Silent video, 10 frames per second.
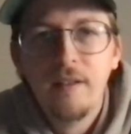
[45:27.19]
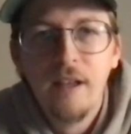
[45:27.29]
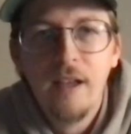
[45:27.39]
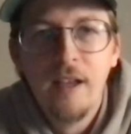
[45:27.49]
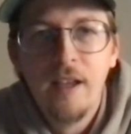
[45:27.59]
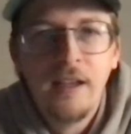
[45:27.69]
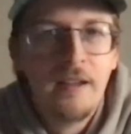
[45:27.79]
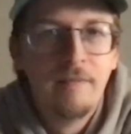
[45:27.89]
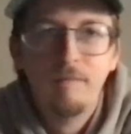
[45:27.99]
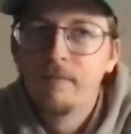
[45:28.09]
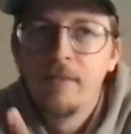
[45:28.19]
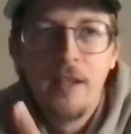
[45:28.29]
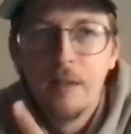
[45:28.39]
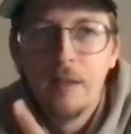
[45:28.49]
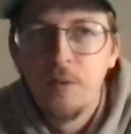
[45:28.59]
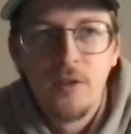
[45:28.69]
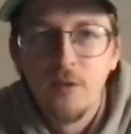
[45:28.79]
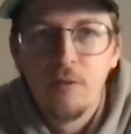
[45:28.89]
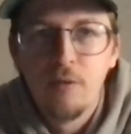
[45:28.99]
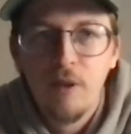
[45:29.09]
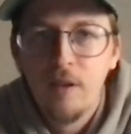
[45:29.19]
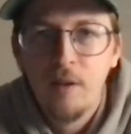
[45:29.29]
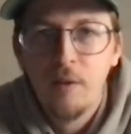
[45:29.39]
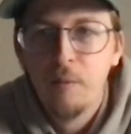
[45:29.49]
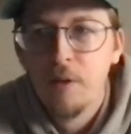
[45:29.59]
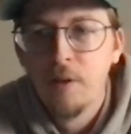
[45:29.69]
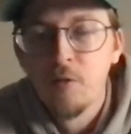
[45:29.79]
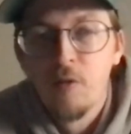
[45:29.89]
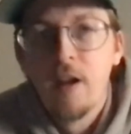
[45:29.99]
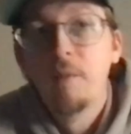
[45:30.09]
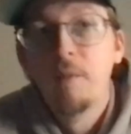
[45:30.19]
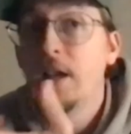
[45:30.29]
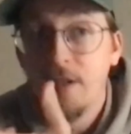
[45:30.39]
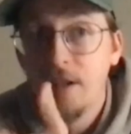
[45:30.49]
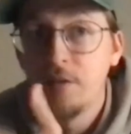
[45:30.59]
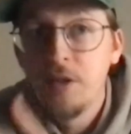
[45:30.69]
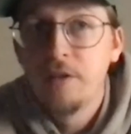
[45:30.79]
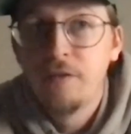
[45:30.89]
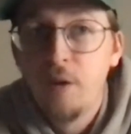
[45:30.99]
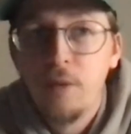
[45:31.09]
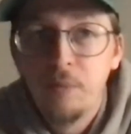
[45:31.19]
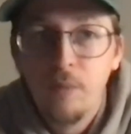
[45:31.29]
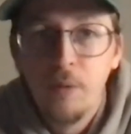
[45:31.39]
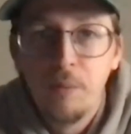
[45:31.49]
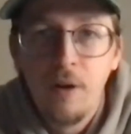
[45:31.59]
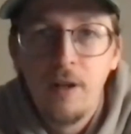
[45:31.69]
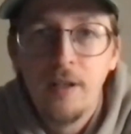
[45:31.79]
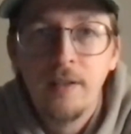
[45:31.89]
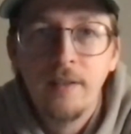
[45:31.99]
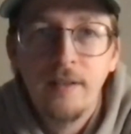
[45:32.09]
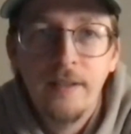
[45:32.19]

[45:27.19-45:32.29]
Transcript: and it was just one of those random nights, and I was on the phone with Brian,